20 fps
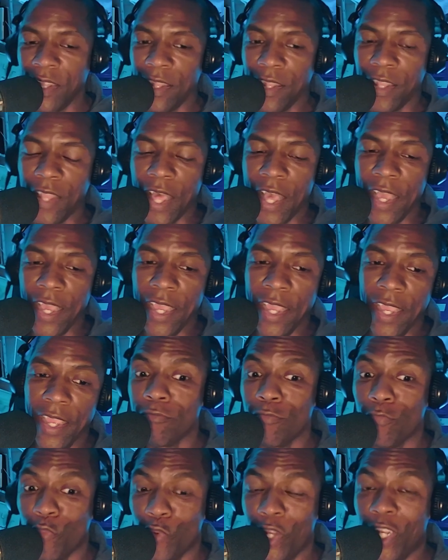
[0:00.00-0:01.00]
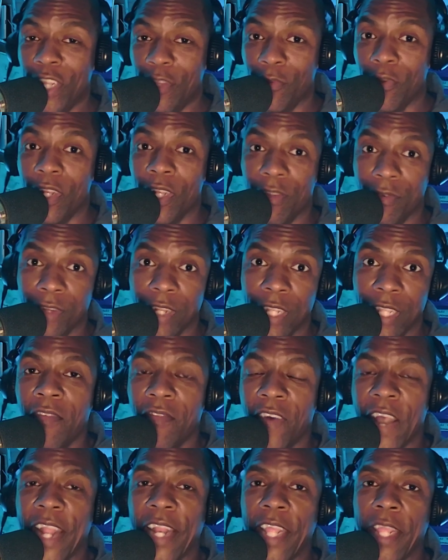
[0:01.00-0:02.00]
Like really, really,
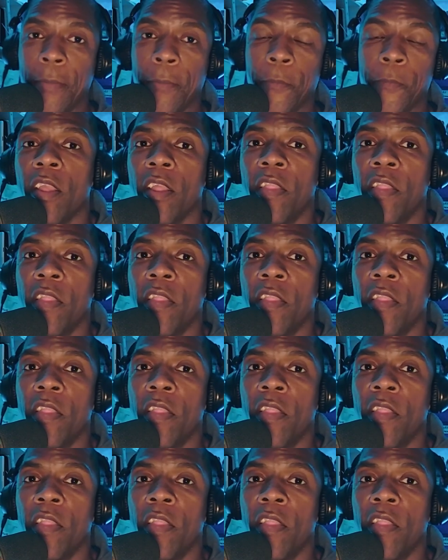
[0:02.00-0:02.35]
really fighting.